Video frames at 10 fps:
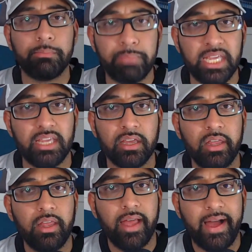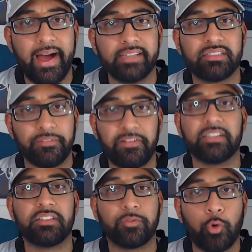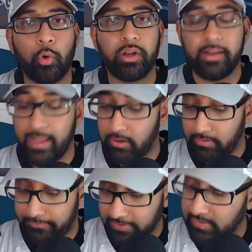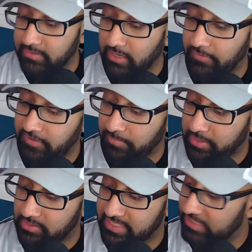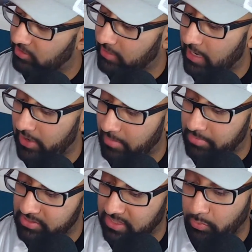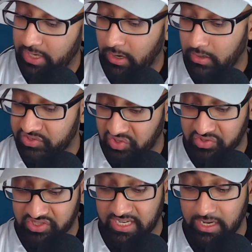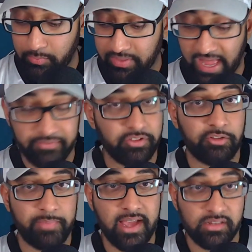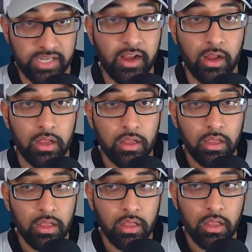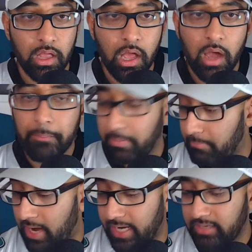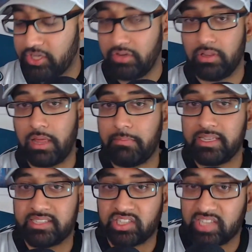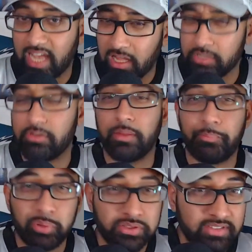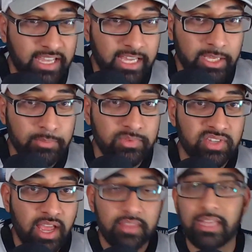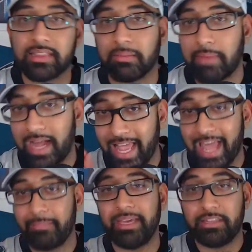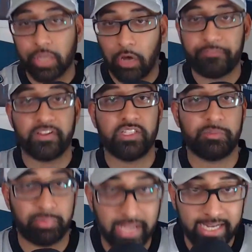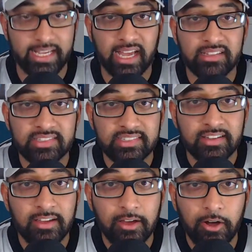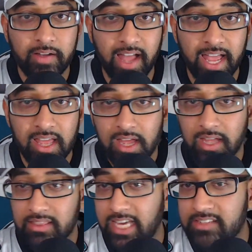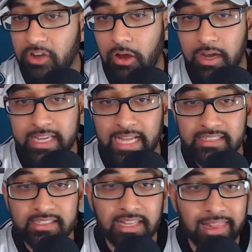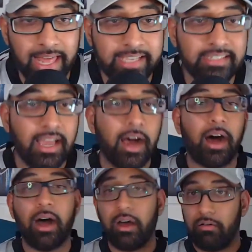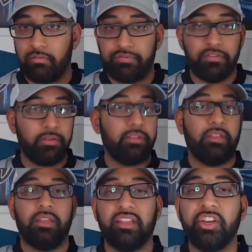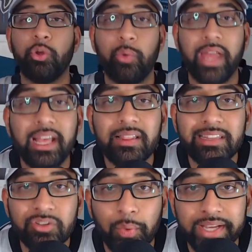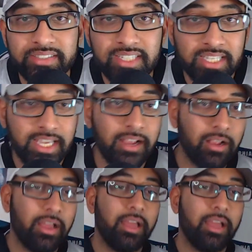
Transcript: be as defensive coordinator in Philadelphia, because these are not numbers that we are associated with after this past year. But mind you, let me tell you the teams that the Miami Dolphins played against, okay? These are against the likes of New England twice a year,